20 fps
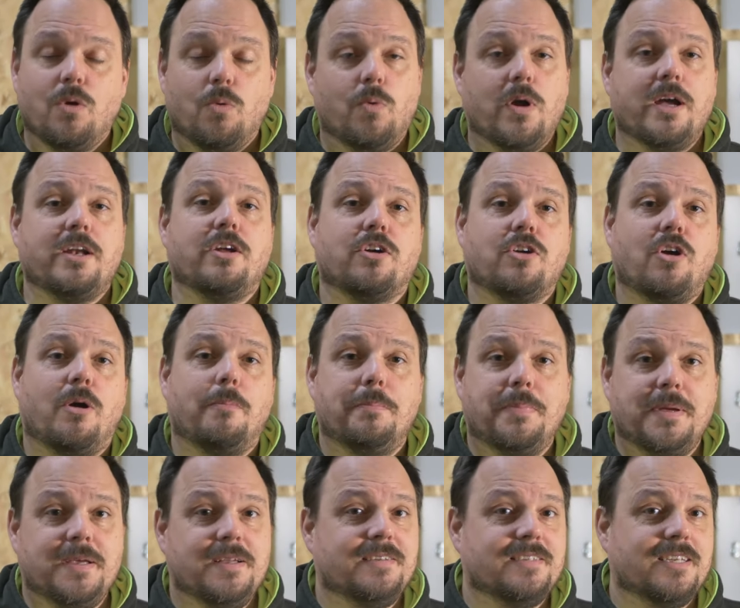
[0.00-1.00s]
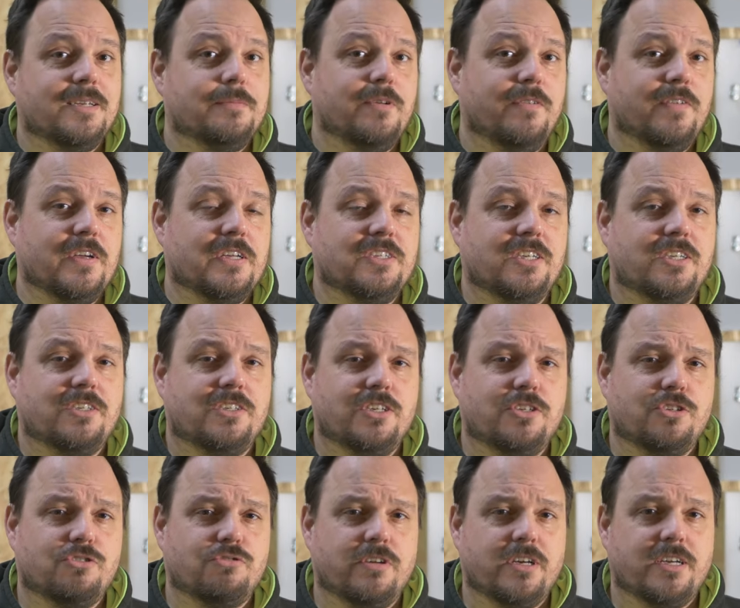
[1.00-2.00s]
We're not competing with
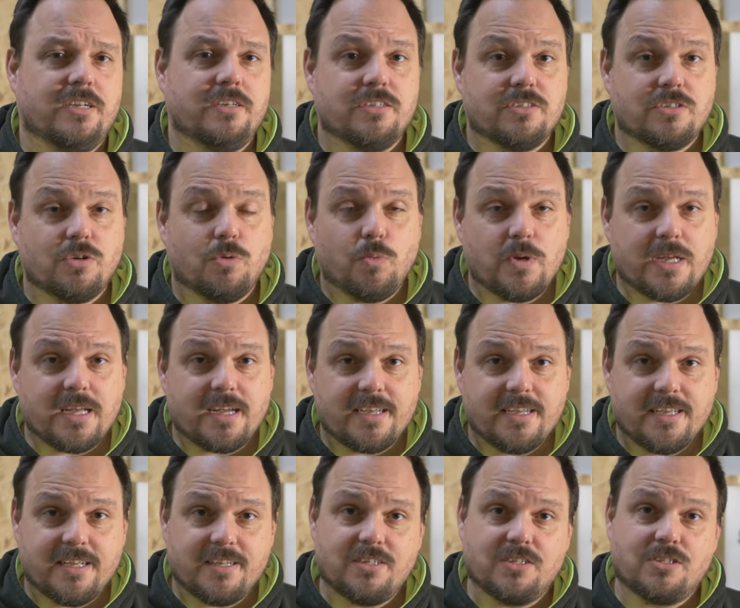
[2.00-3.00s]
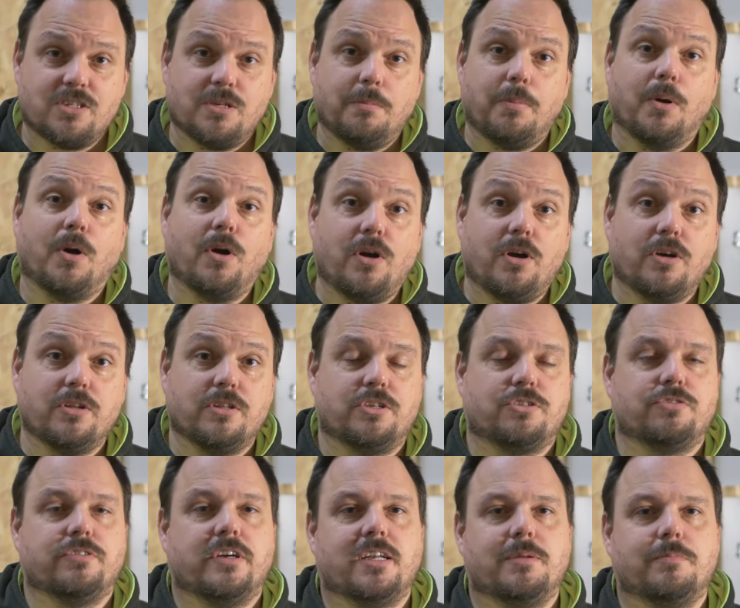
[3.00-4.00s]
existing trainers. We are here to support other
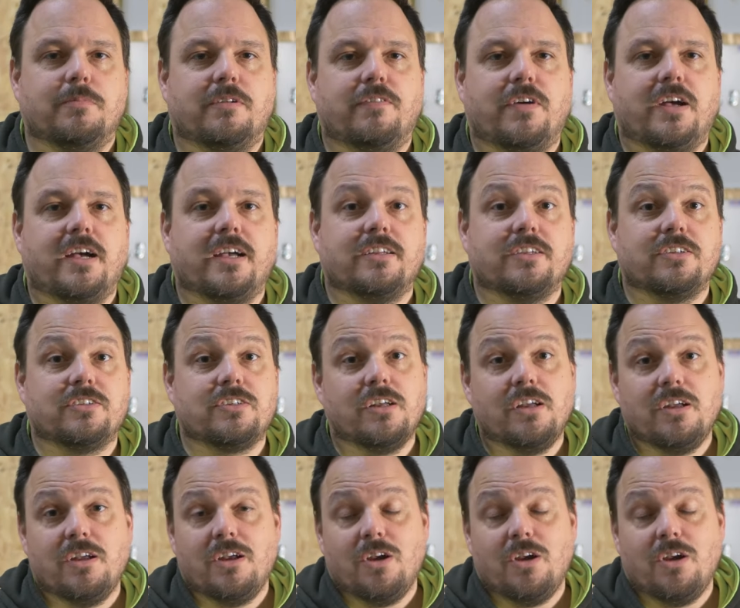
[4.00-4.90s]
training providers.